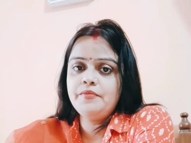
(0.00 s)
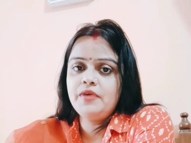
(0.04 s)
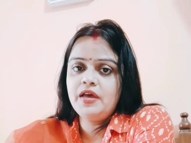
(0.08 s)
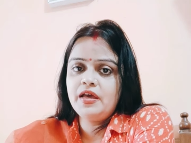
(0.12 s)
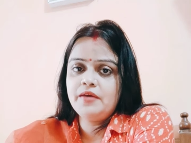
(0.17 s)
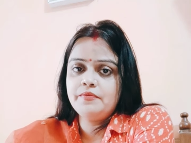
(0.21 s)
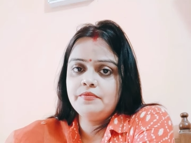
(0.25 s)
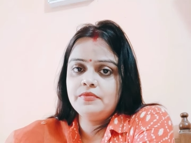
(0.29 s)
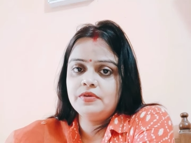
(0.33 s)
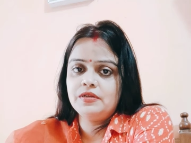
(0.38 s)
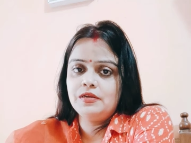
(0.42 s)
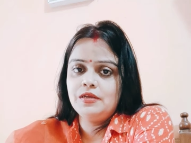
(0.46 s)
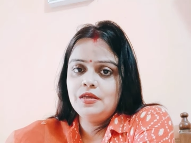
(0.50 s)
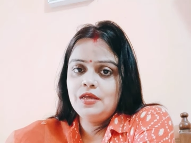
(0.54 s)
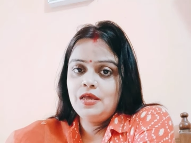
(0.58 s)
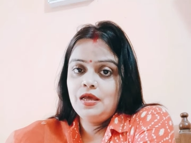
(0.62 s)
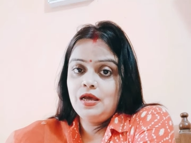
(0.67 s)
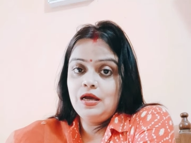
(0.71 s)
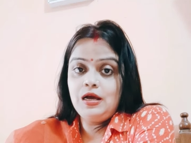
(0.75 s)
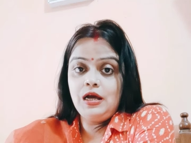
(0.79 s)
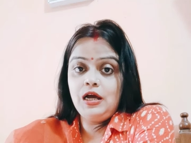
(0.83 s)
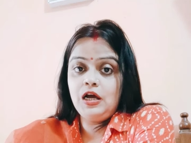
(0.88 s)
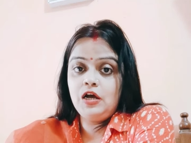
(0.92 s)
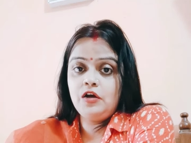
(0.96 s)
Hammel.
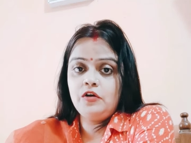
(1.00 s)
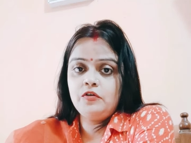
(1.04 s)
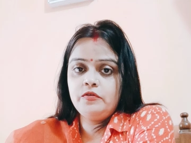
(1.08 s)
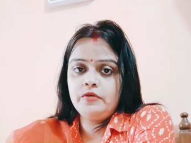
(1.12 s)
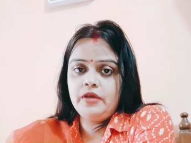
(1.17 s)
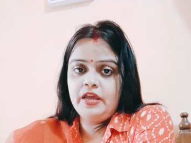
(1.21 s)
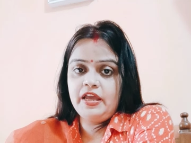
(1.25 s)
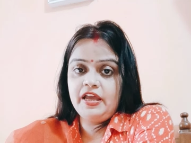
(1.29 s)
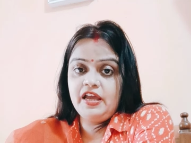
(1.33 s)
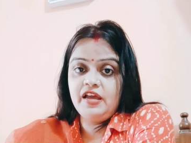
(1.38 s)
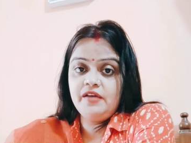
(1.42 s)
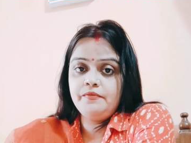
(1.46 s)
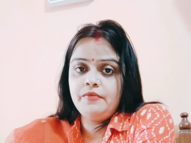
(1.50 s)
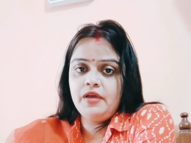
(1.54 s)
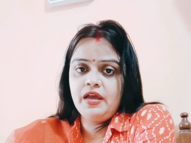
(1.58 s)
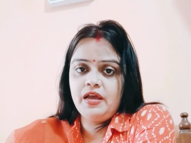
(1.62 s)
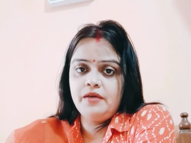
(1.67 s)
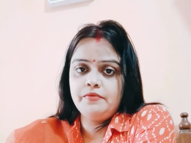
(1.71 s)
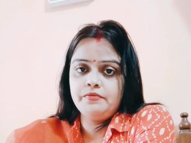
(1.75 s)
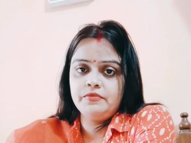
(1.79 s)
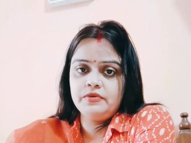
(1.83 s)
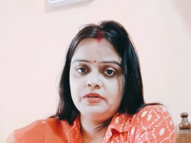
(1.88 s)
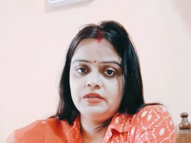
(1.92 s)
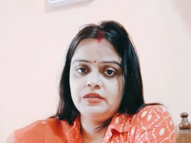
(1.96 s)
How M.
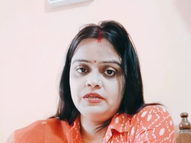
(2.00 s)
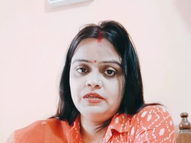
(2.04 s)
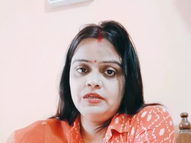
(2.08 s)
Hammel,